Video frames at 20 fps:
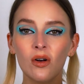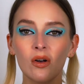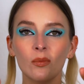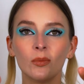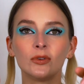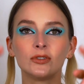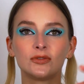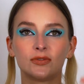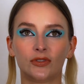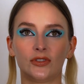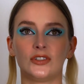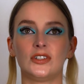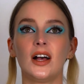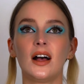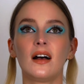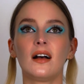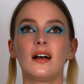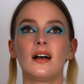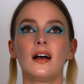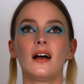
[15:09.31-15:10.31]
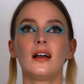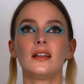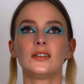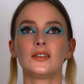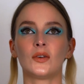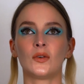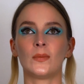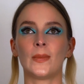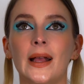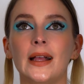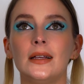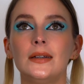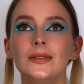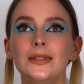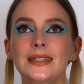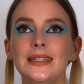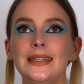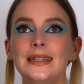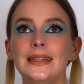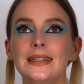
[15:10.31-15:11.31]
oh my
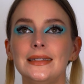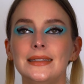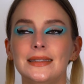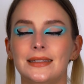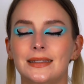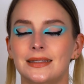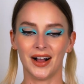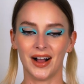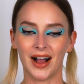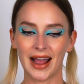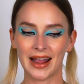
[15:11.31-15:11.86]
goodness.